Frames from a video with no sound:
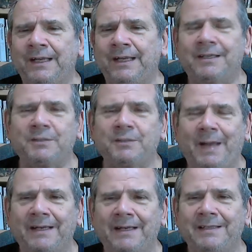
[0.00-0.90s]
and he's
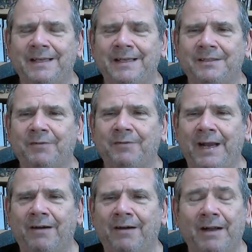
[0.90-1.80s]
back in intensive
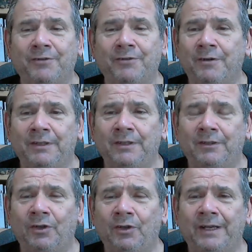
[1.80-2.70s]
care after
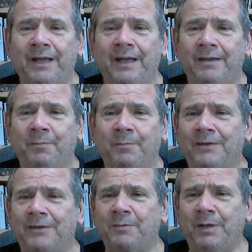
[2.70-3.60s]
looking at the
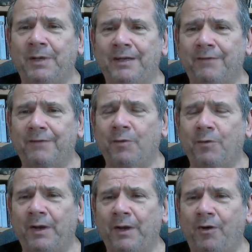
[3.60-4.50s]
possibility of
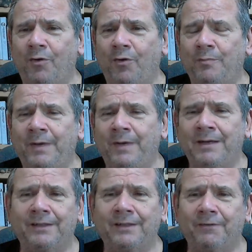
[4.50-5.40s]
going home
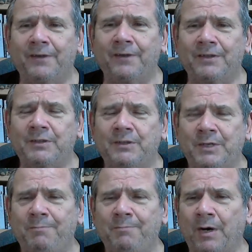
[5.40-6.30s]
on the 5th of
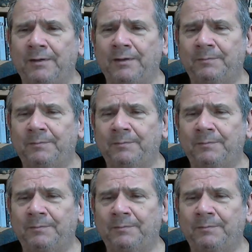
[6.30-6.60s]
September.